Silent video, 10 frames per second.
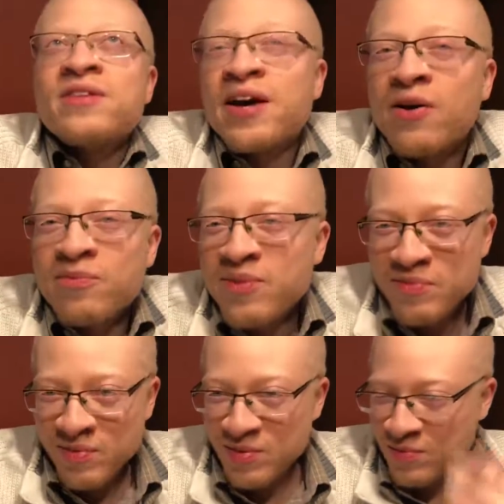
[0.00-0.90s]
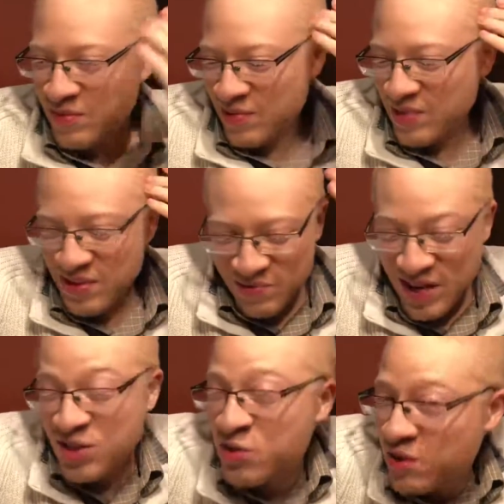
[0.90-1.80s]
Now,
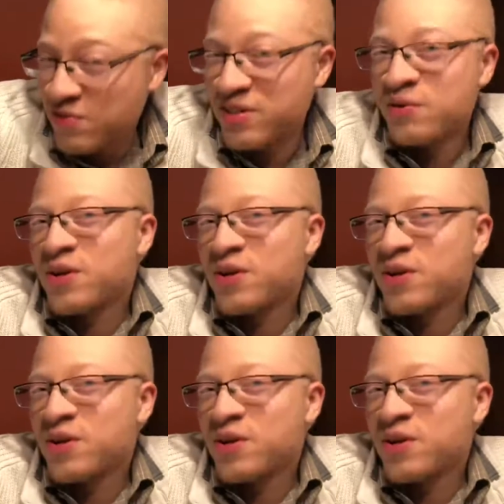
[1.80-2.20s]
intuitively,